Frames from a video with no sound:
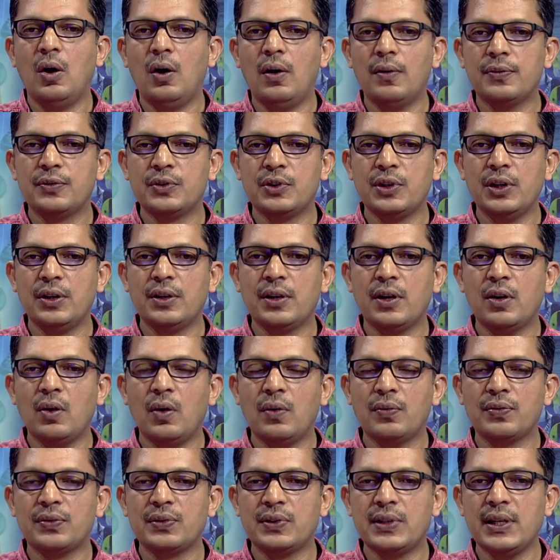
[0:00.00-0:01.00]
of children
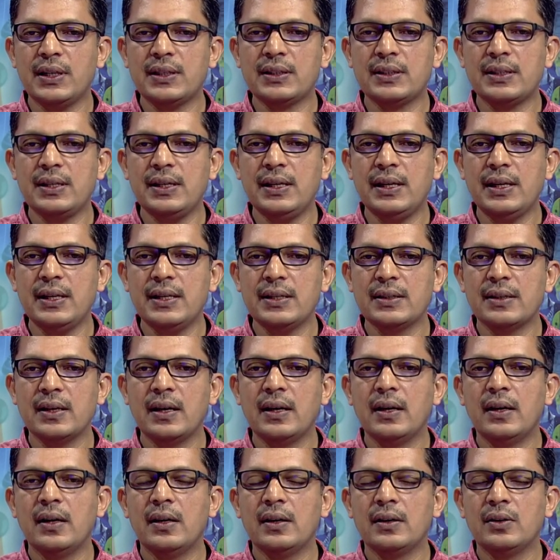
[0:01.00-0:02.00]
of 6 years
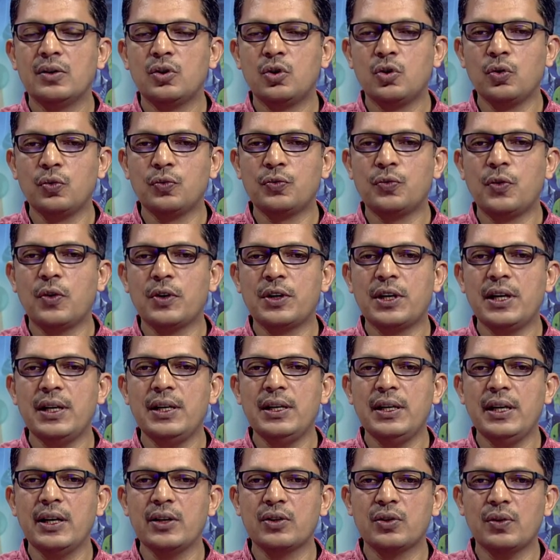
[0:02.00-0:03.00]
to
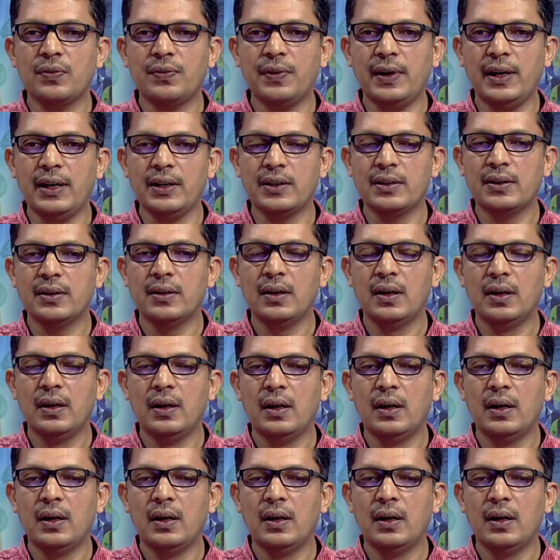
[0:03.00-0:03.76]
14 years of age.